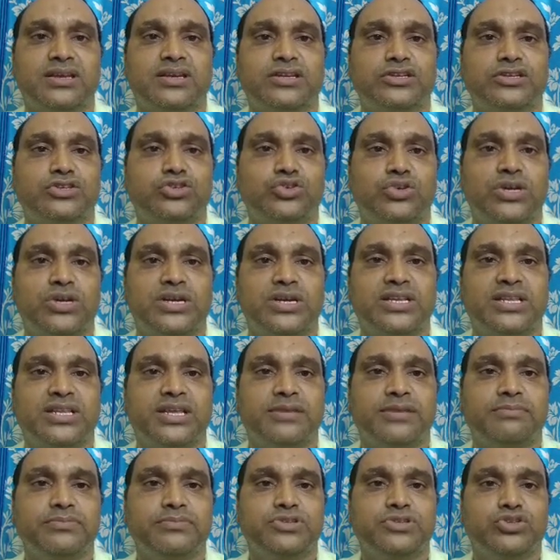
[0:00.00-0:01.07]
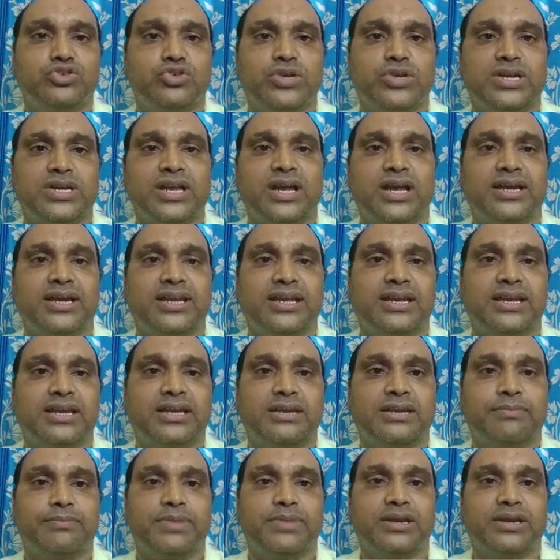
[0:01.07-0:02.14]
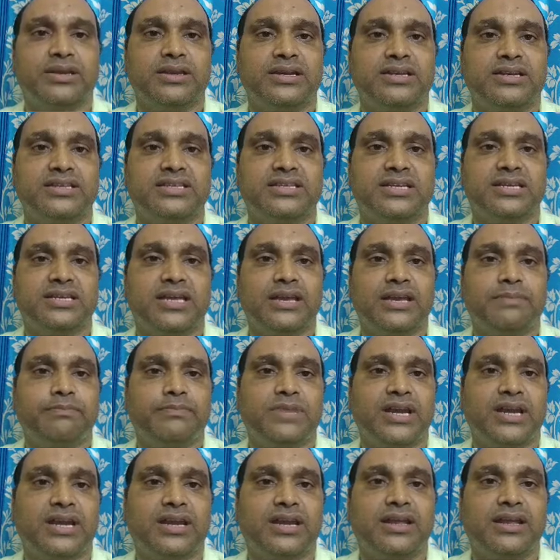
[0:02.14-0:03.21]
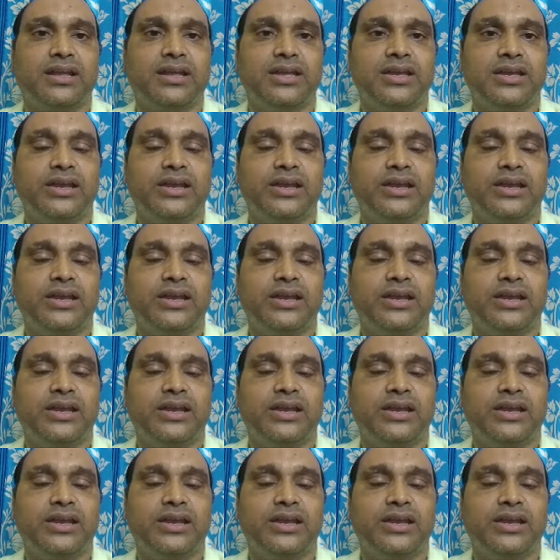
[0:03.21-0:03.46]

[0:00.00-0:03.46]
student name, student hall ticket number, integer type data,